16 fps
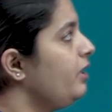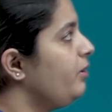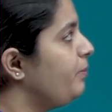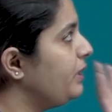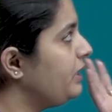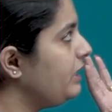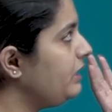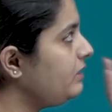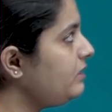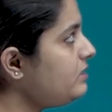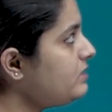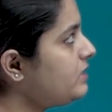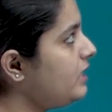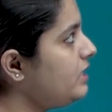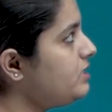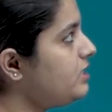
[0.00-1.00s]
But in
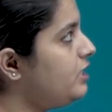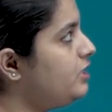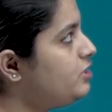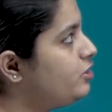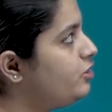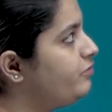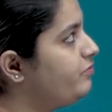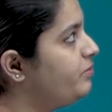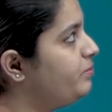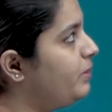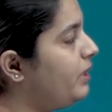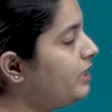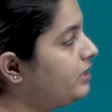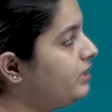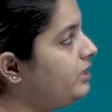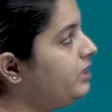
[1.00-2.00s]
this case, instead of a
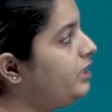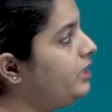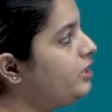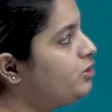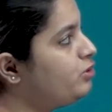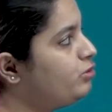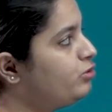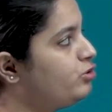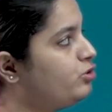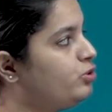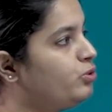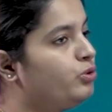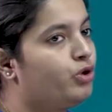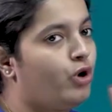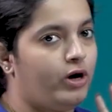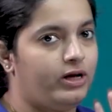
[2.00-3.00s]
magnet, he took
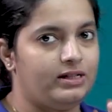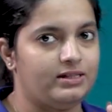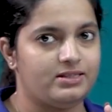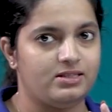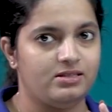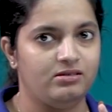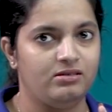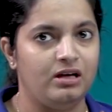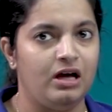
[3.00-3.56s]
two coils.